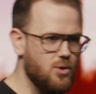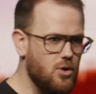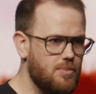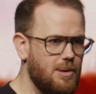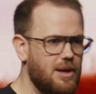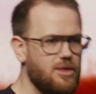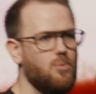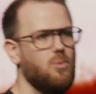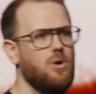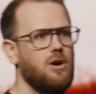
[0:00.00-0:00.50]
talk
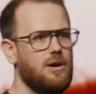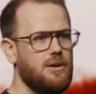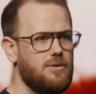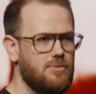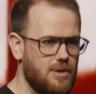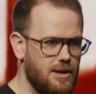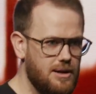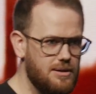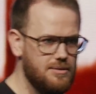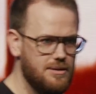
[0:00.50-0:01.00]
about the word,
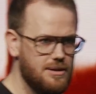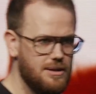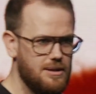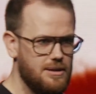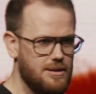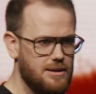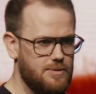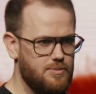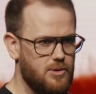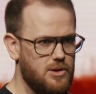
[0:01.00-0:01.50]
right?
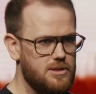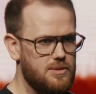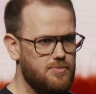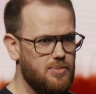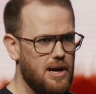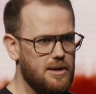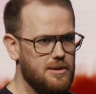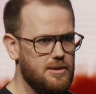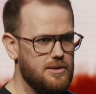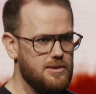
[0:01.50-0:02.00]
Let's put it into
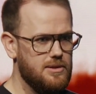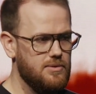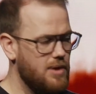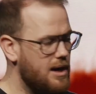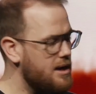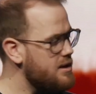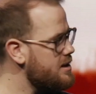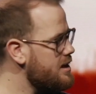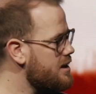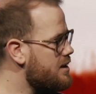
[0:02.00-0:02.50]
practice. So
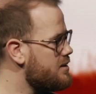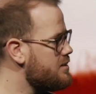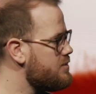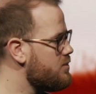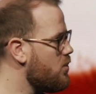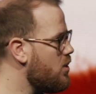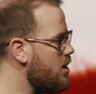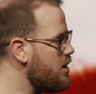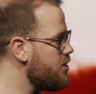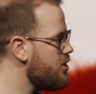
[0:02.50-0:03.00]
write it down.
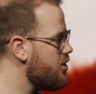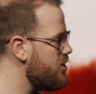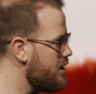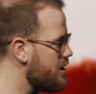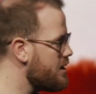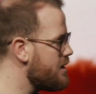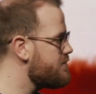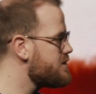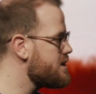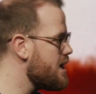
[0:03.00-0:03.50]
What
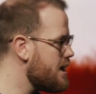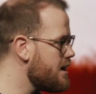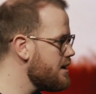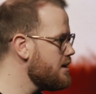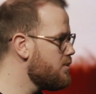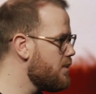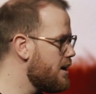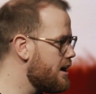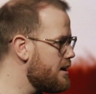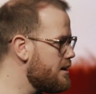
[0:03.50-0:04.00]
thing you've taken
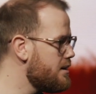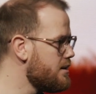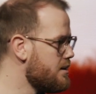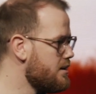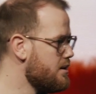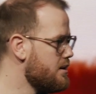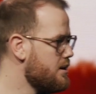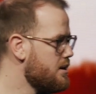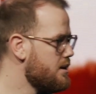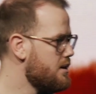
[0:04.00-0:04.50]
away,
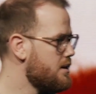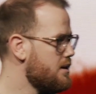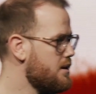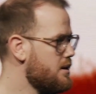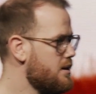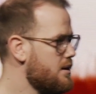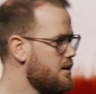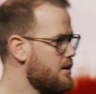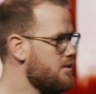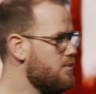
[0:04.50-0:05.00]

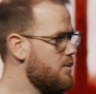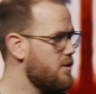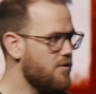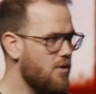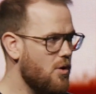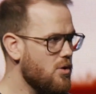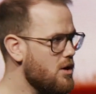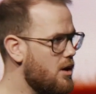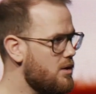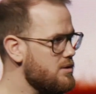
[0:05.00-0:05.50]
we've
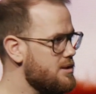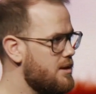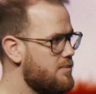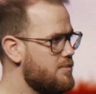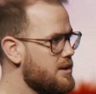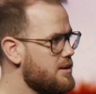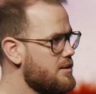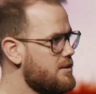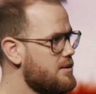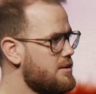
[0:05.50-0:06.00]
all got
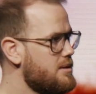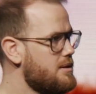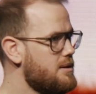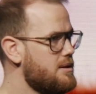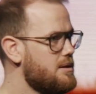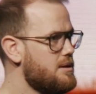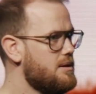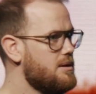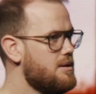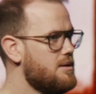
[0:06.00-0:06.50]
something,
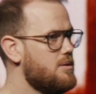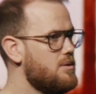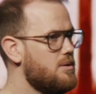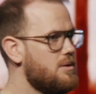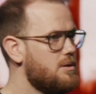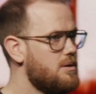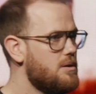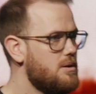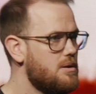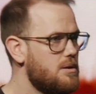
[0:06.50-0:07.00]

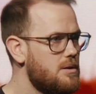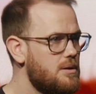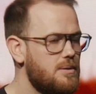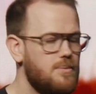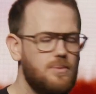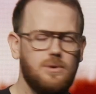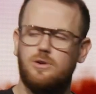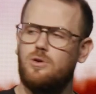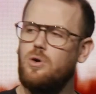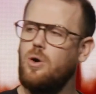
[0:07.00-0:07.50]

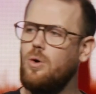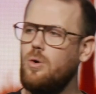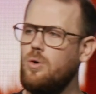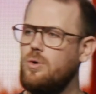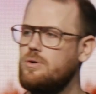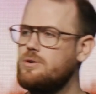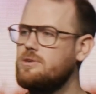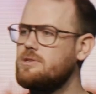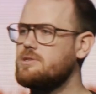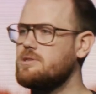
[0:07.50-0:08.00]
would
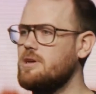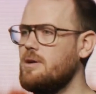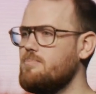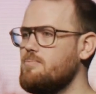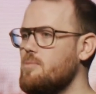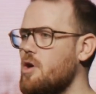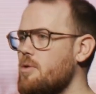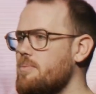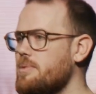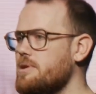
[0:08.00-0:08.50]
cause a
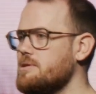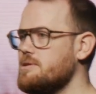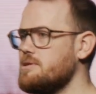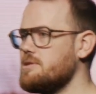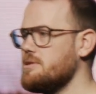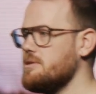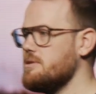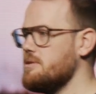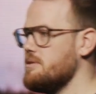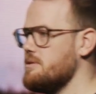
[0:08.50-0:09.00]

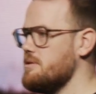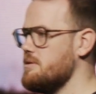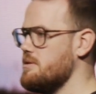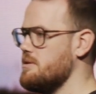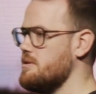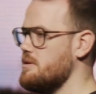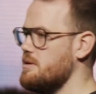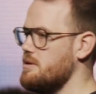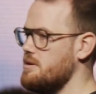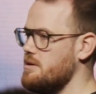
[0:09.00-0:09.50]
moment
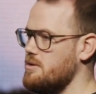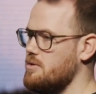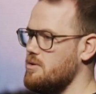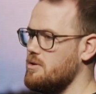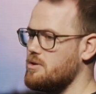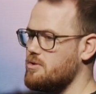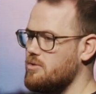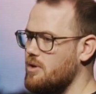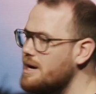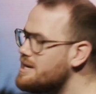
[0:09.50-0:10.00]

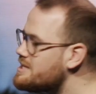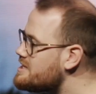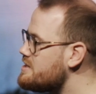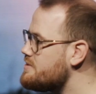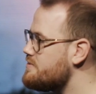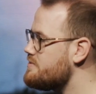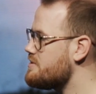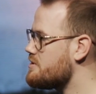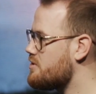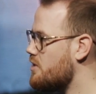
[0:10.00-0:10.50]
or a
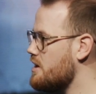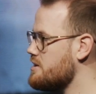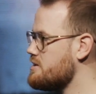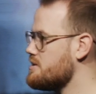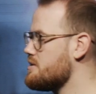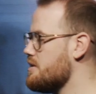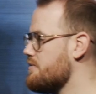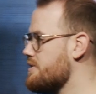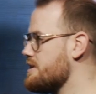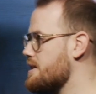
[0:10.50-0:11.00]

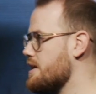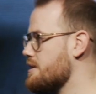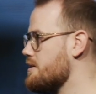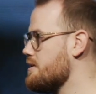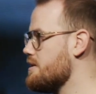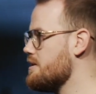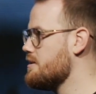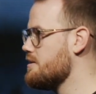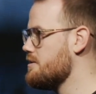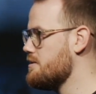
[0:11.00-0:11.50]
crisis of
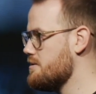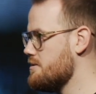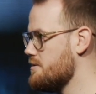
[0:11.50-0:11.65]
identity?